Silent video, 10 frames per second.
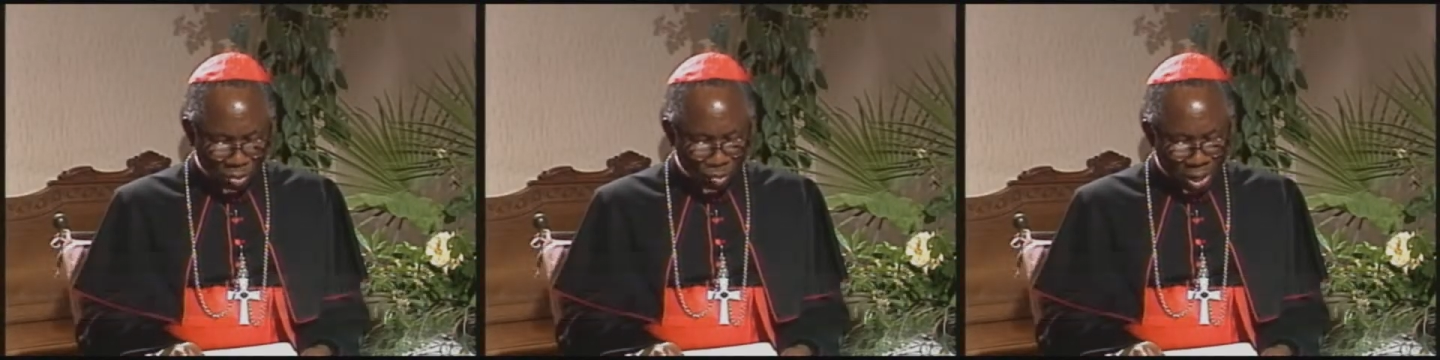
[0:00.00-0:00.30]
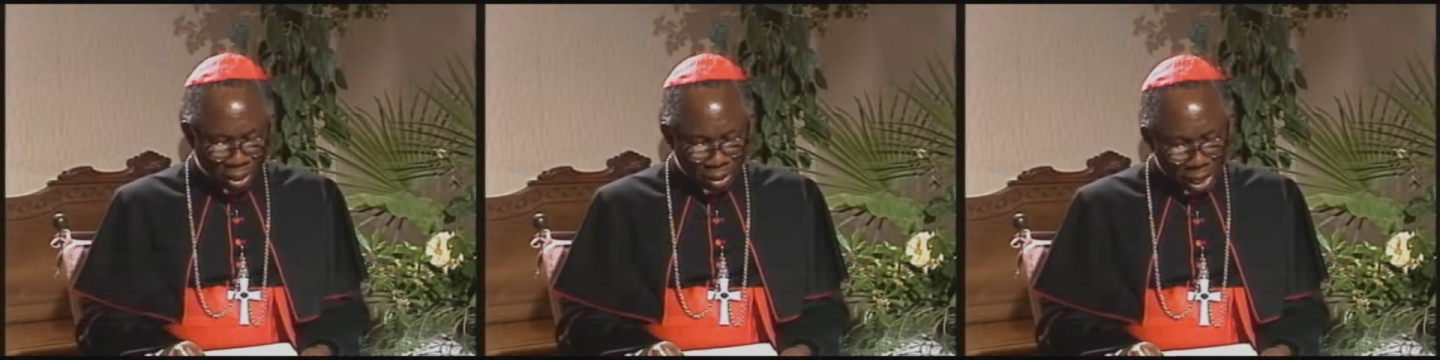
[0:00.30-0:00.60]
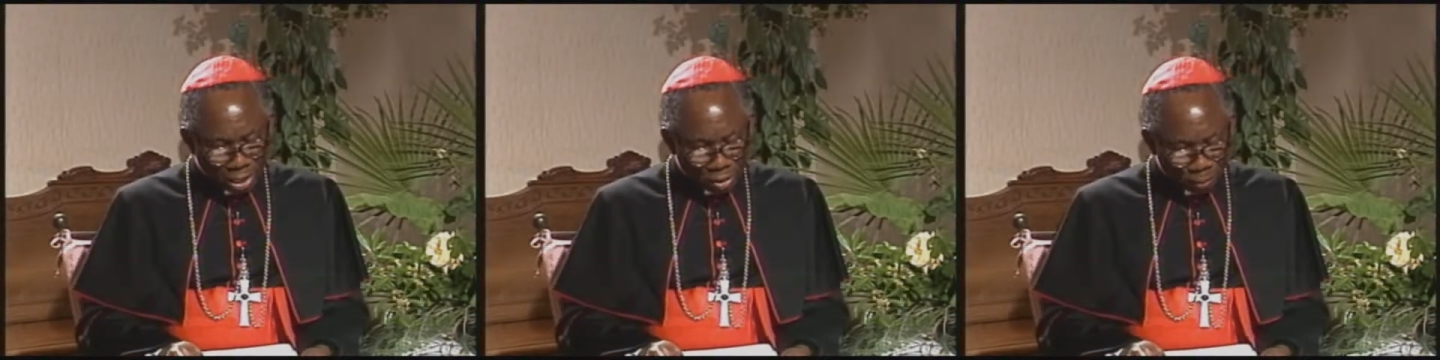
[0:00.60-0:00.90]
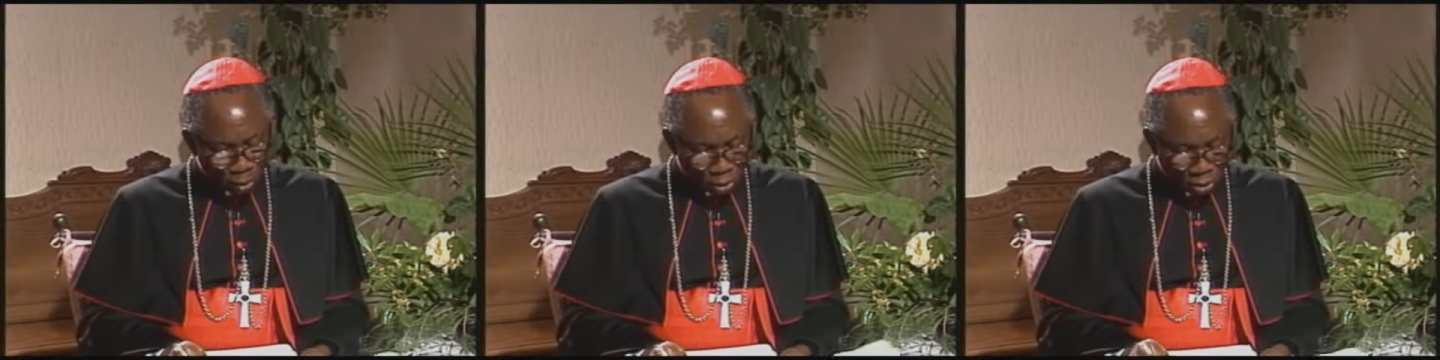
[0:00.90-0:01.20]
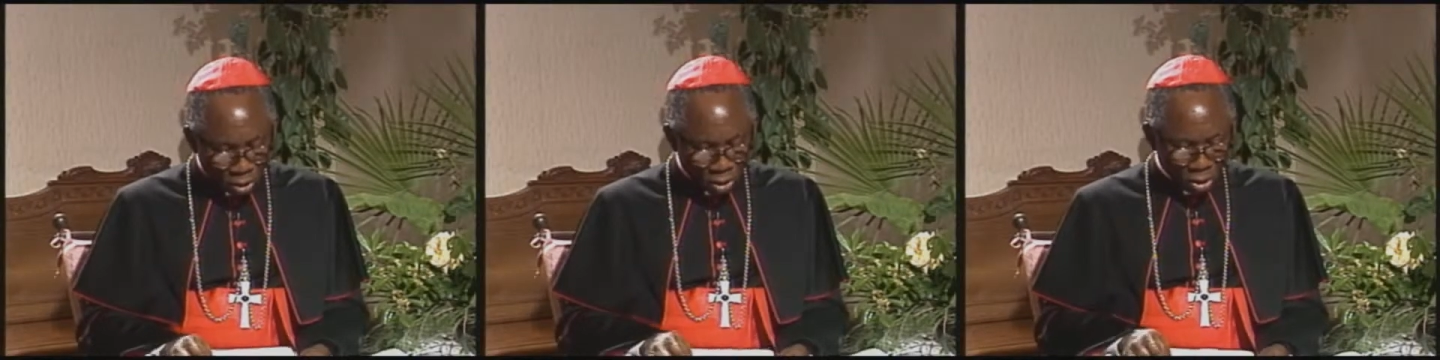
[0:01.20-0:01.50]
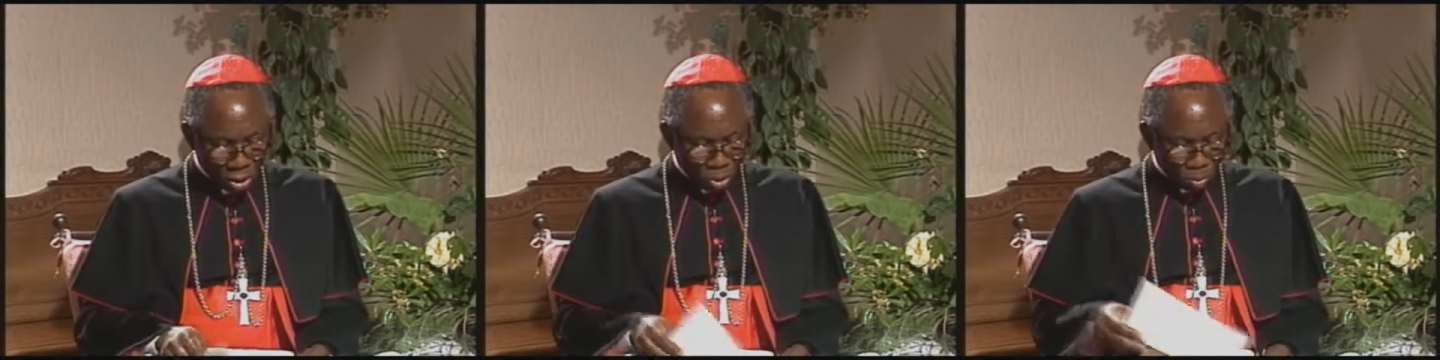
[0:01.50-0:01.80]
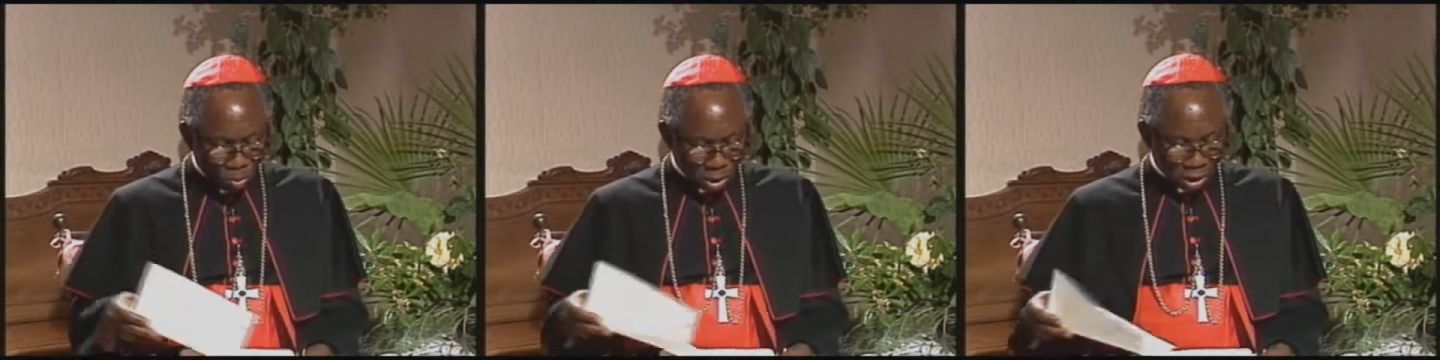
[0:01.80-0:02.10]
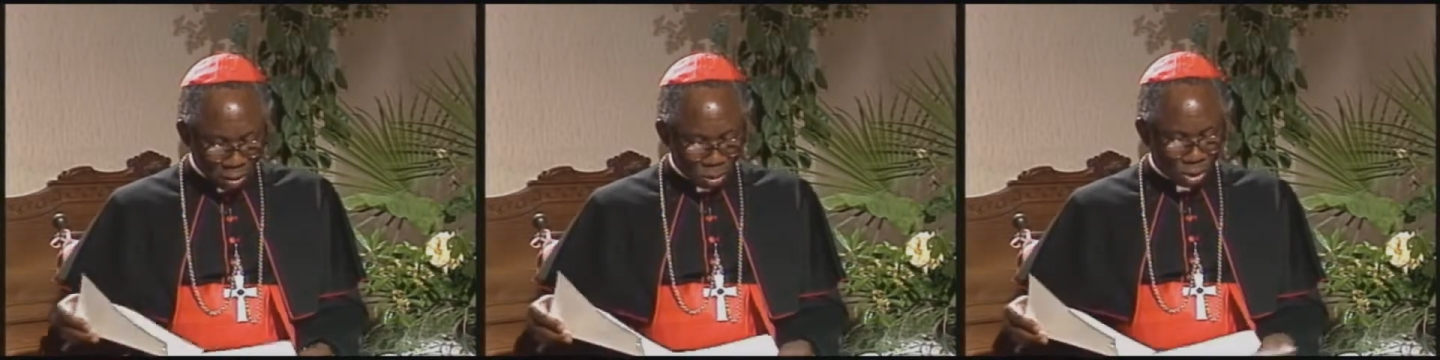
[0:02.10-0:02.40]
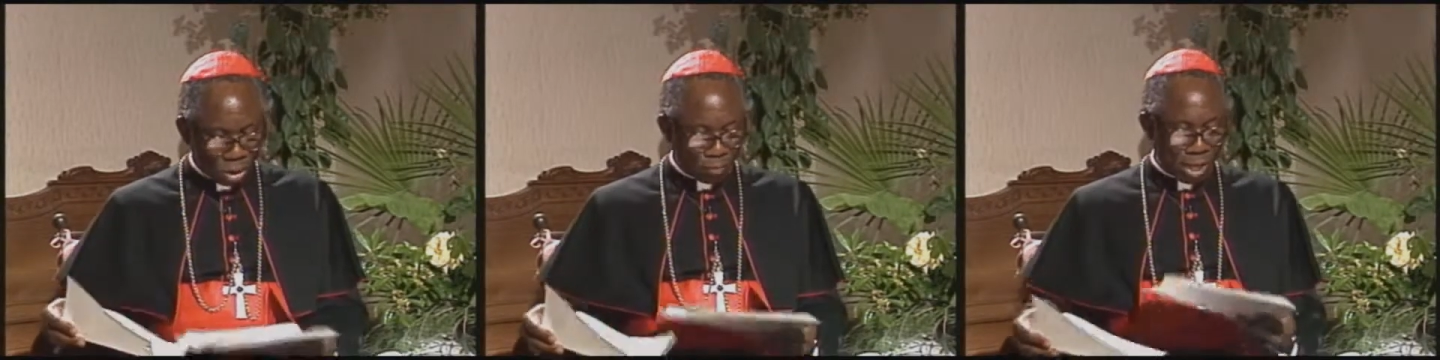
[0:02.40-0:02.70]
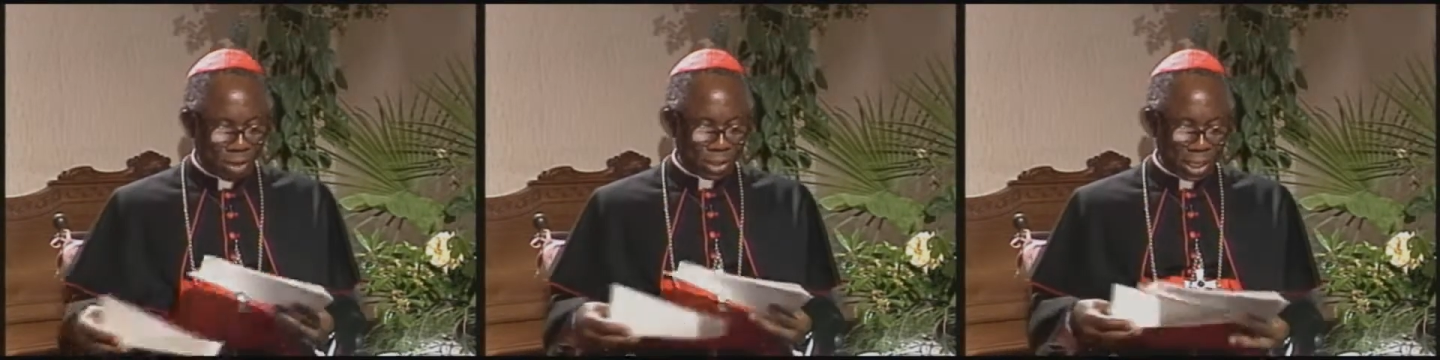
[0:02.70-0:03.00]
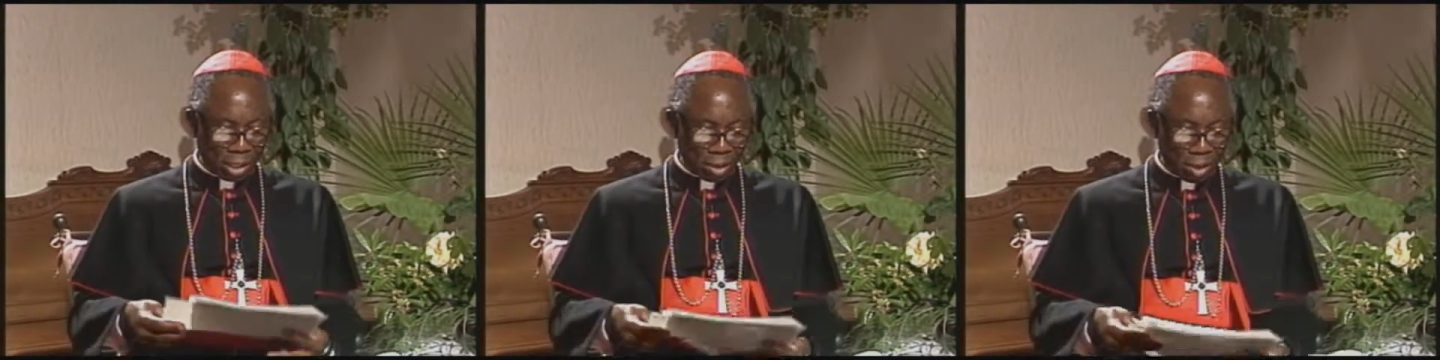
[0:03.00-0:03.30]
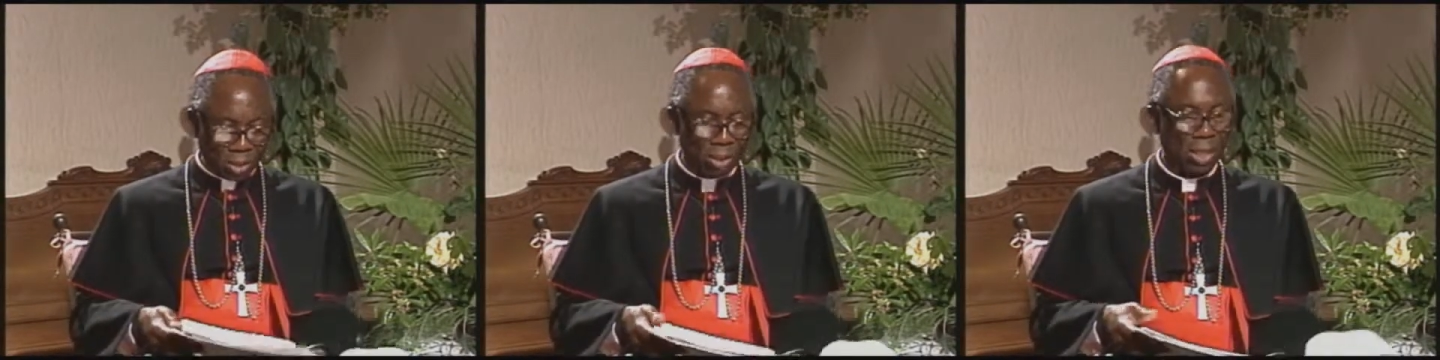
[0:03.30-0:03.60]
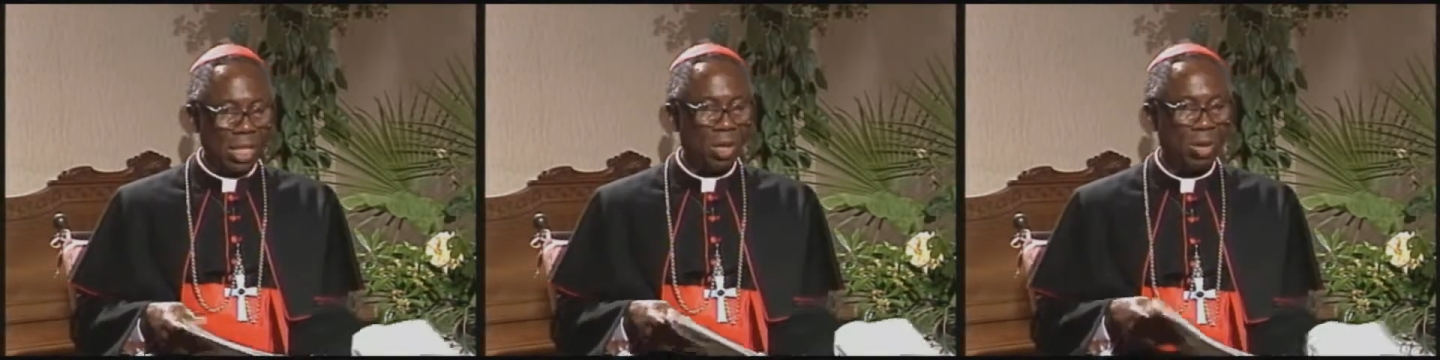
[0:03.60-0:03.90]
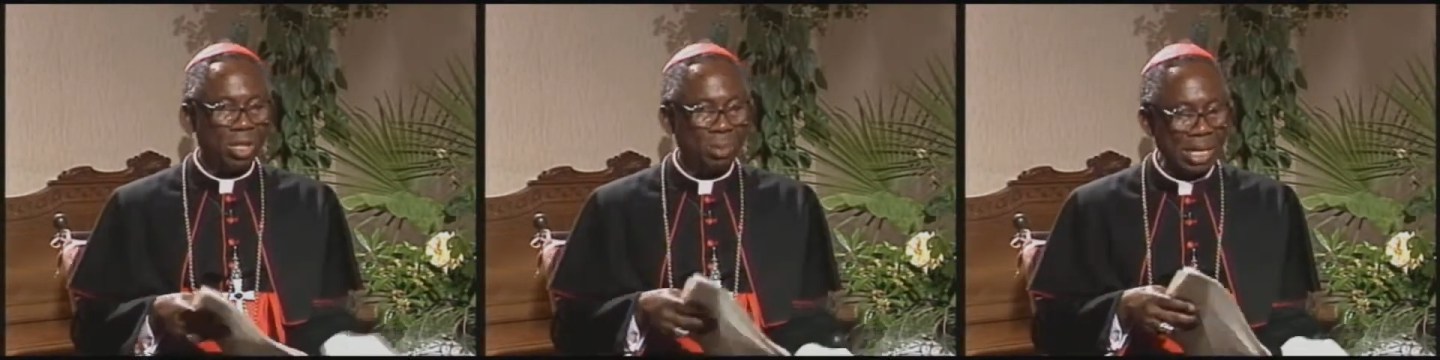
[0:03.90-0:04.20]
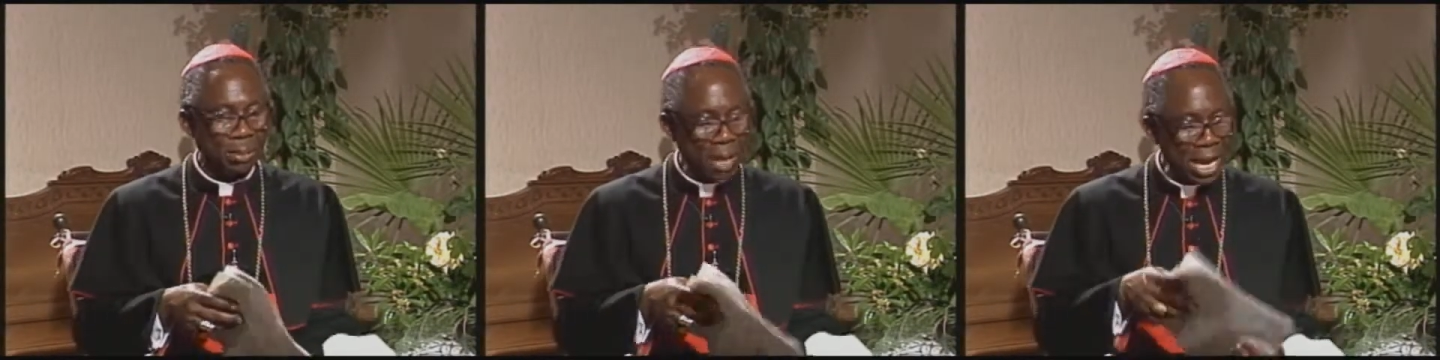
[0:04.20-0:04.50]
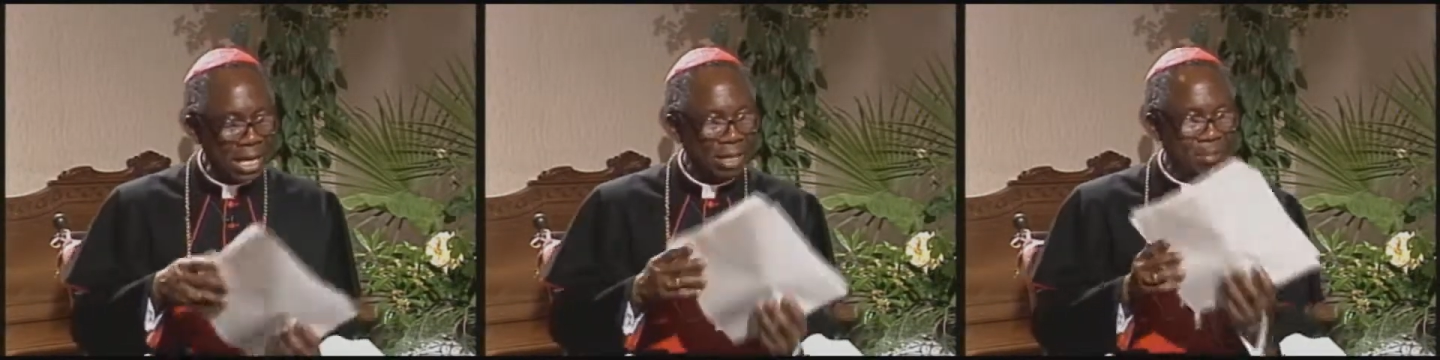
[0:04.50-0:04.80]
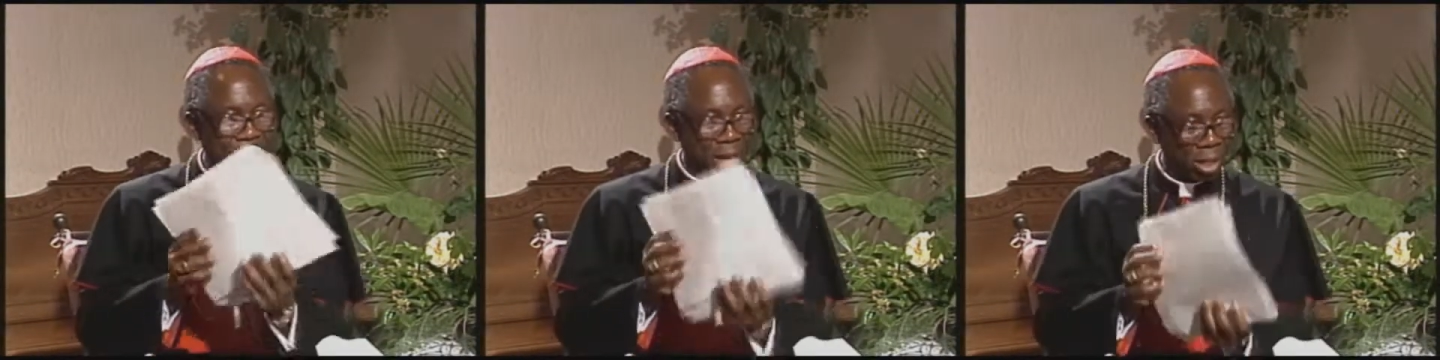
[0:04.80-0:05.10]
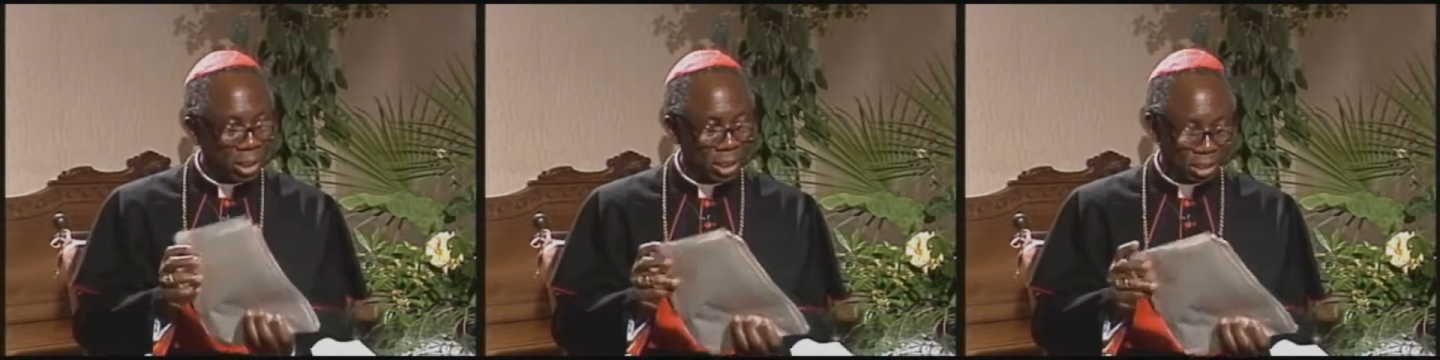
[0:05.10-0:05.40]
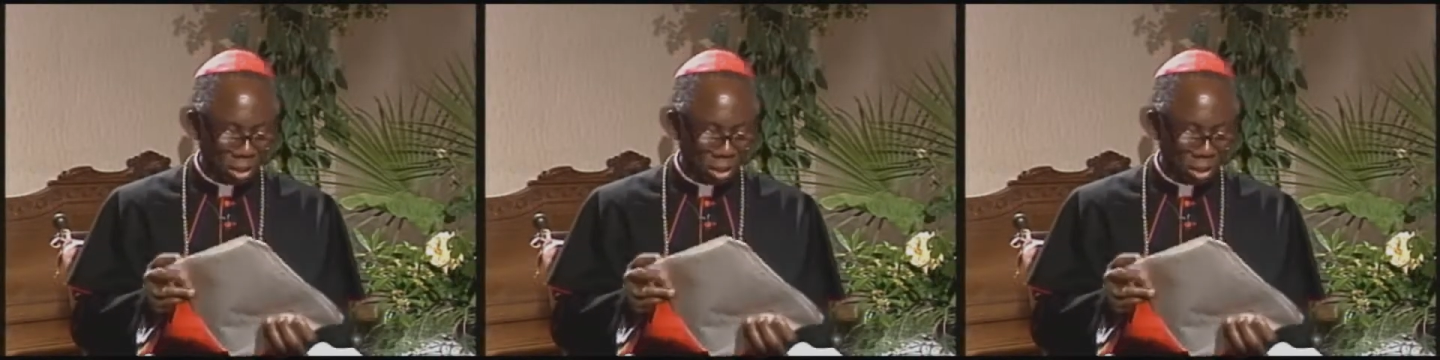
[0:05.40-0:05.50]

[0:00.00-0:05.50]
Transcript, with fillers: when Christ foresaw what he would suffer on the cross, he was perspiring blood.